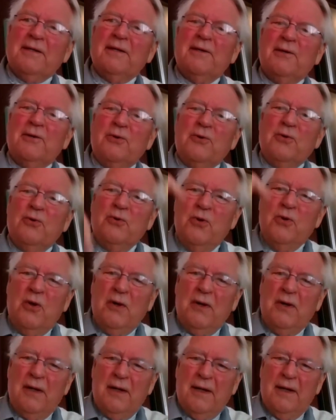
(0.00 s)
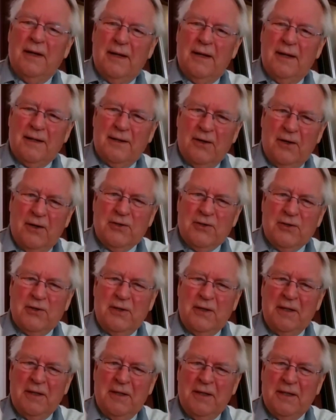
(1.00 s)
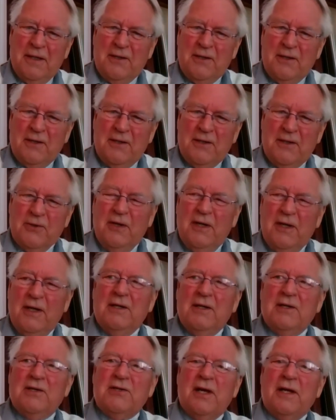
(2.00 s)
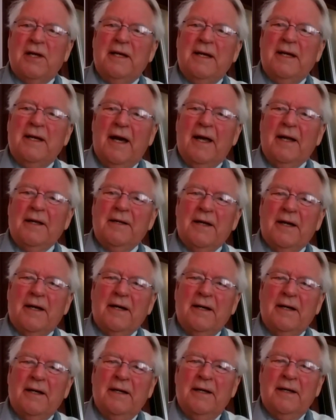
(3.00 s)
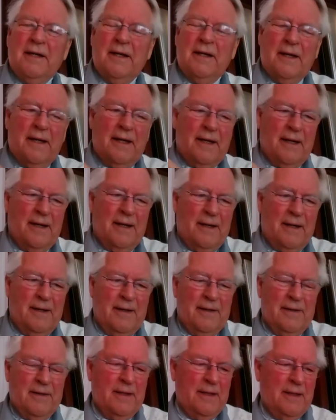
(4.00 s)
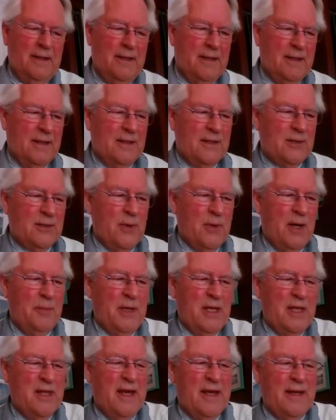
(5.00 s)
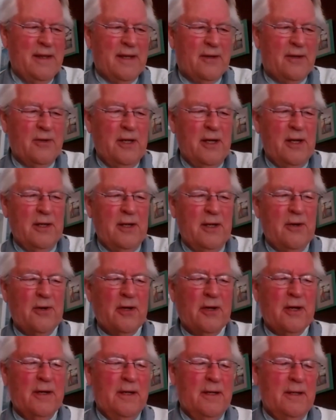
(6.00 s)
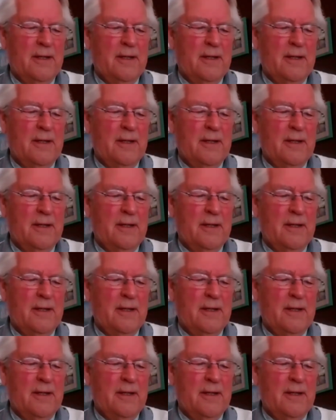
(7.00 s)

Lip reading: who had gone to India to study under the Swami there, the Kriya Yoga,